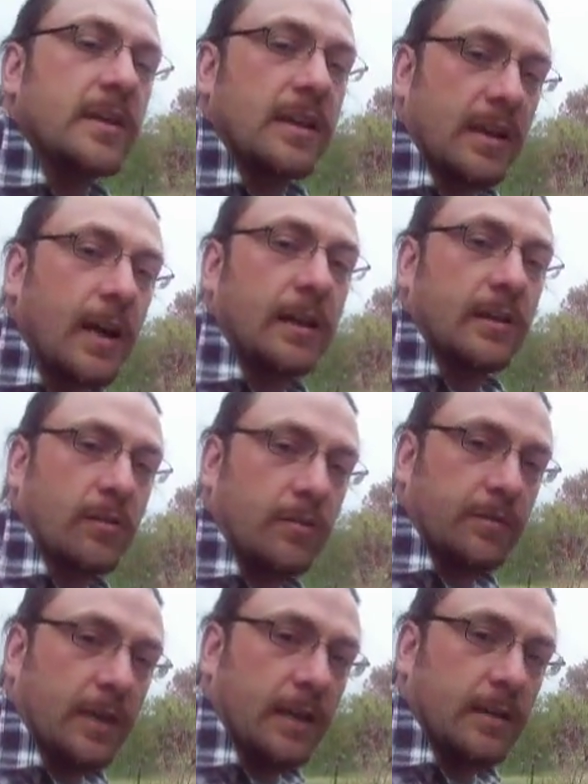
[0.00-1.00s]
You can cut it off
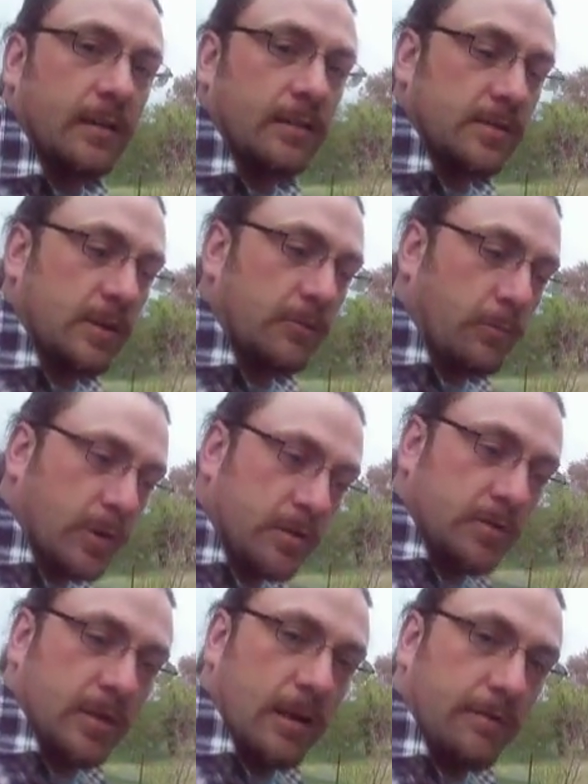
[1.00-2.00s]
then. So you want to
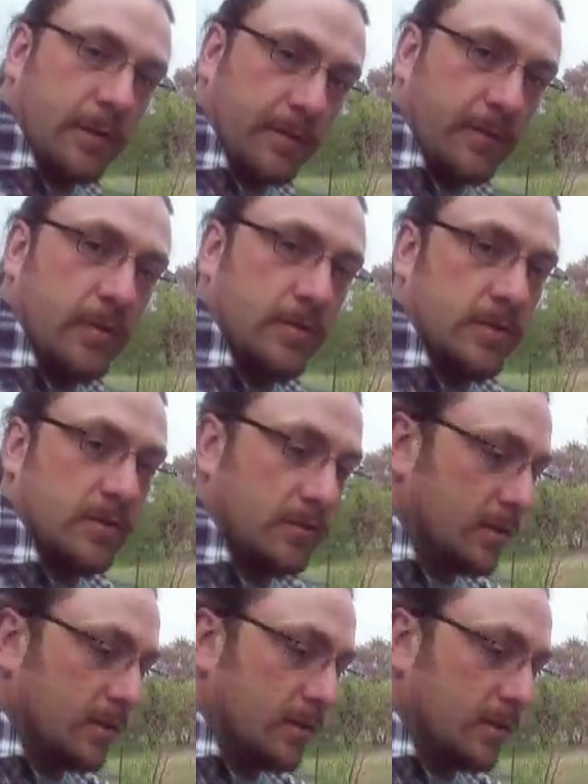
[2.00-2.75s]
do that for the first 2